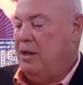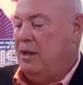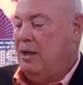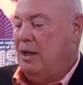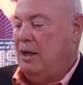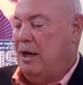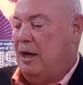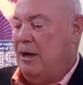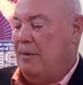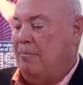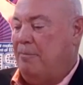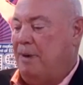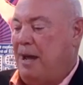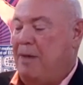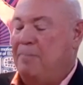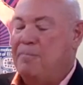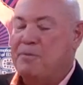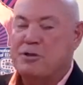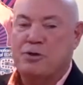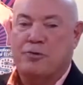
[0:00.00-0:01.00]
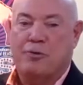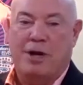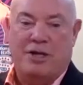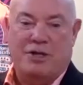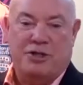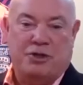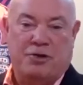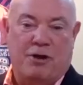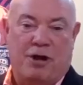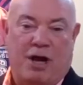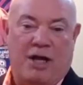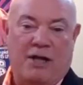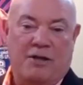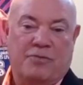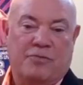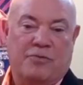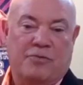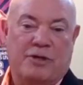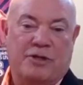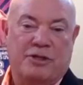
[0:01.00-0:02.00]
Uh, Pappas Restaurant,
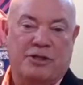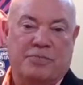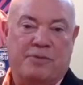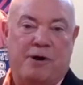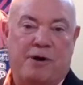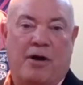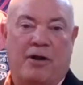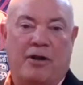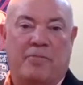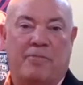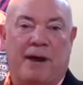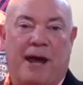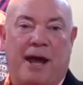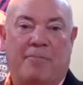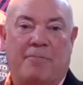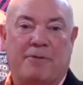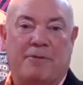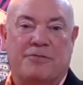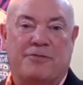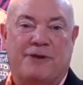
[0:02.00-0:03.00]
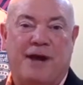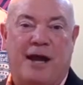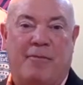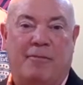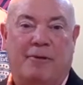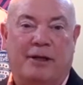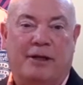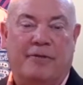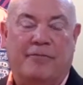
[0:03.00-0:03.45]
which is a part of the Pappas family,